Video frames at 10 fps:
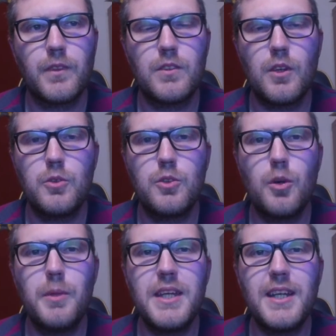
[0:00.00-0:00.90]
So
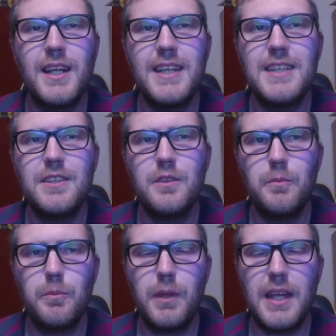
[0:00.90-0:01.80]
Dominic
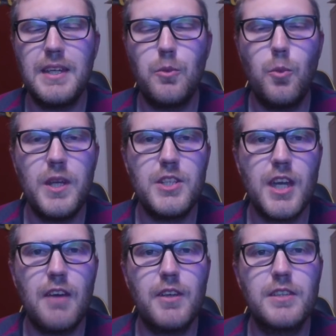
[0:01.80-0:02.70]
Gleeson played
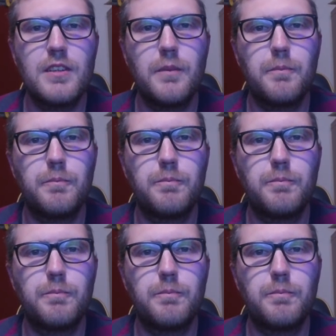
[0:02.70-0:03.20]
which character?